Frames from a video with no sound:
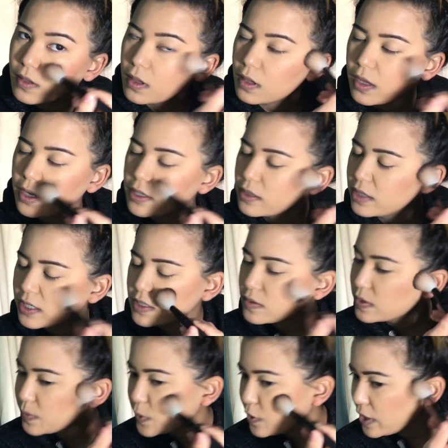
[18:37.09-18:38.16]
a lot unless
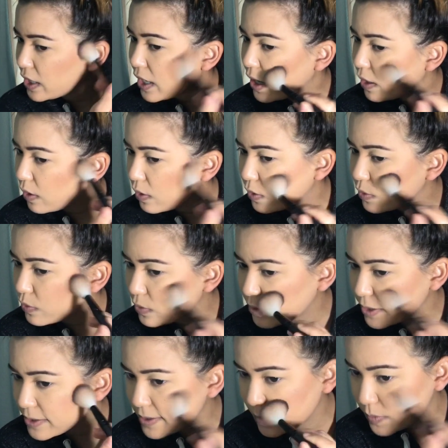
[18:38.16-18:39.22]
I'm going out
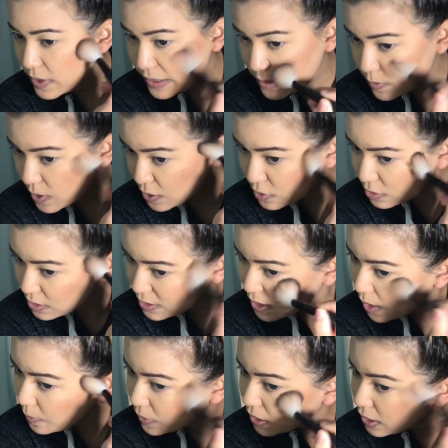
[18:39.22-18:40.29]
or something special is
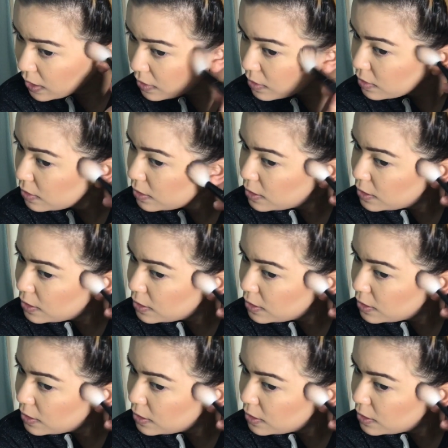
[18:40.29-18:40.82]
happening.